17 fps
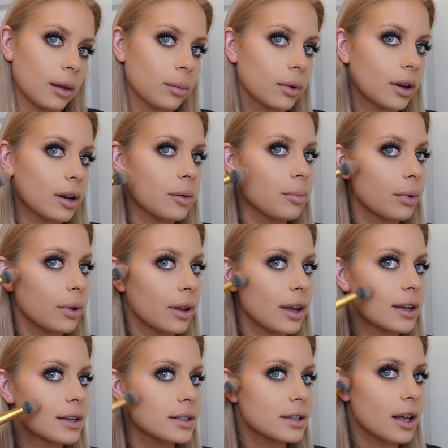I'm going to
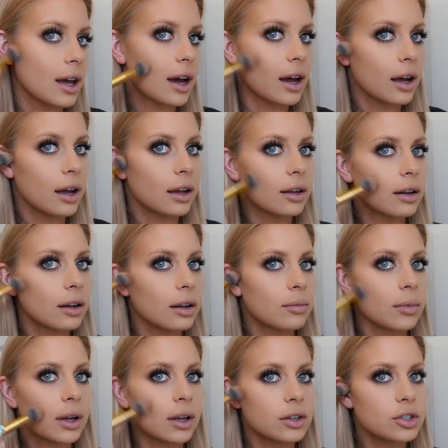place that
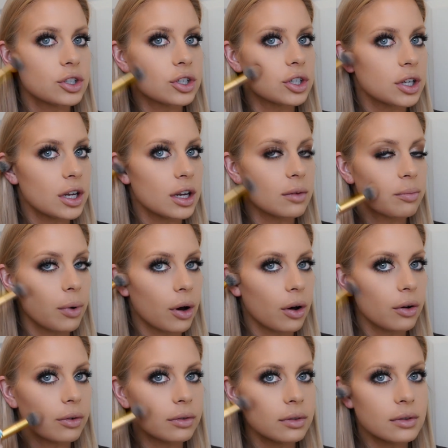in my
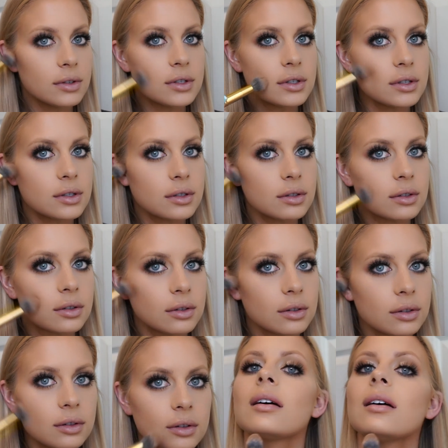cheekbones,
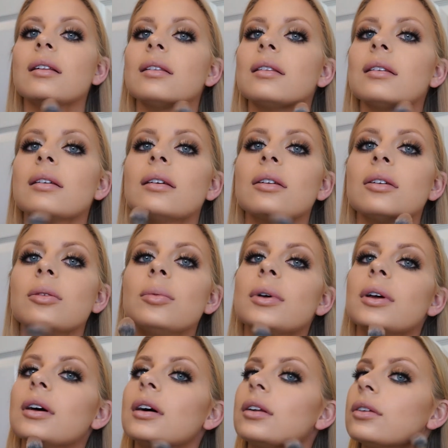a little
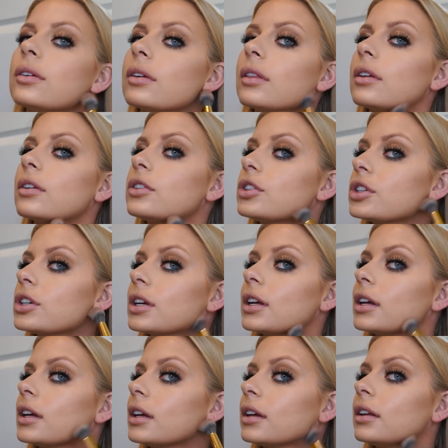bit under the
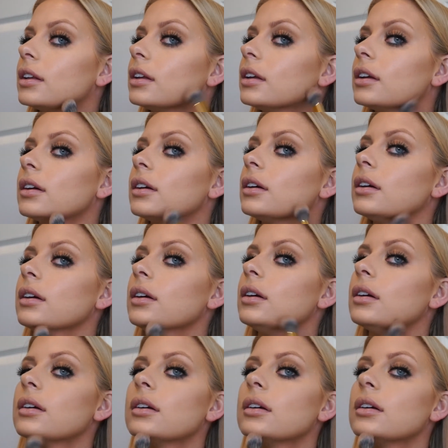chin here,